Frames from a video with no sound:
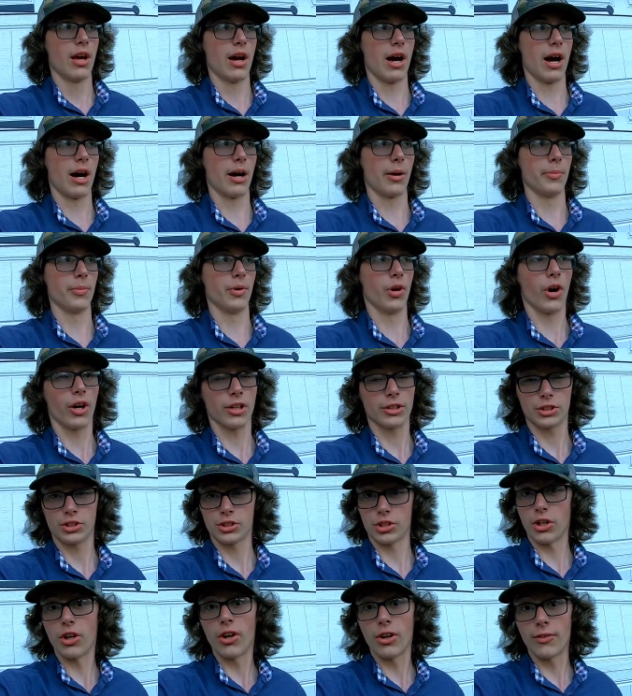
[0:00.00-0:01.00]
I'm not
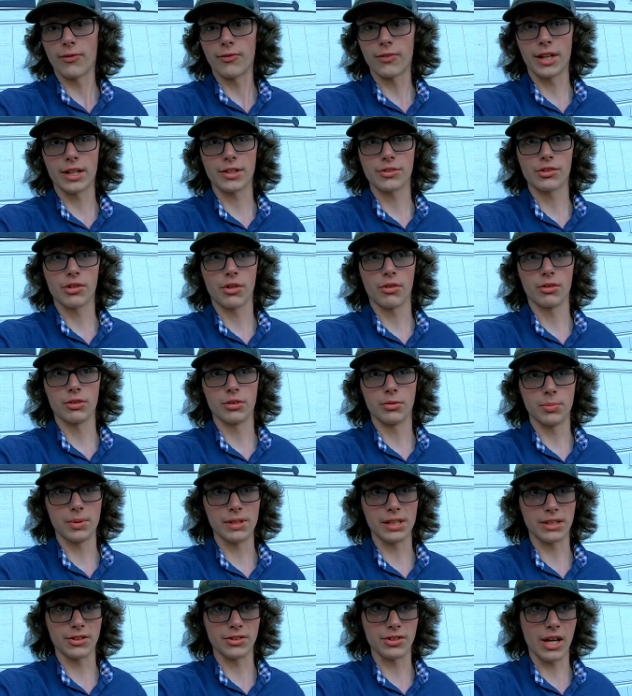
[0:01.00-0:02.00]
sure if that's going to
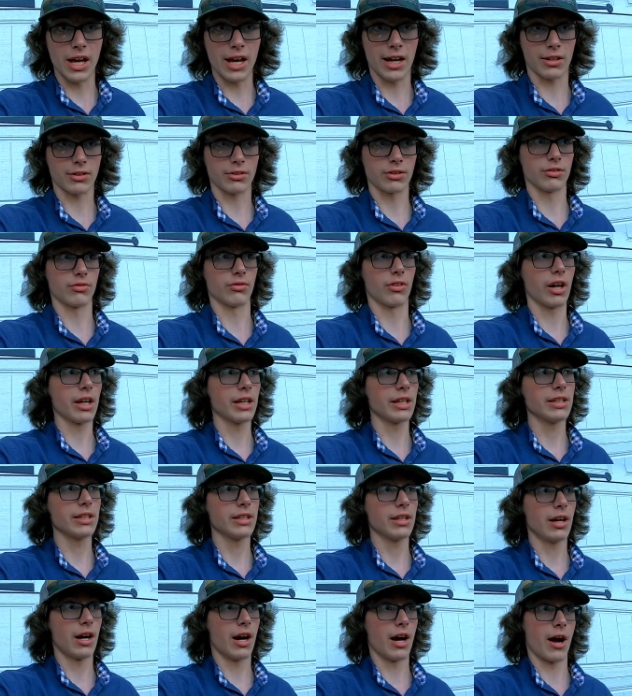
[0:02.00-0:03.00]
be exactly
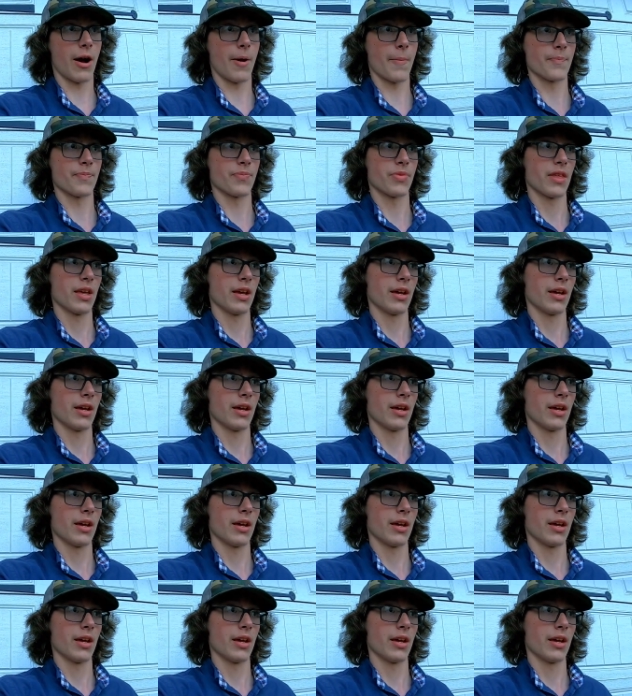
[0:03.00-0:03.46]
right. I'm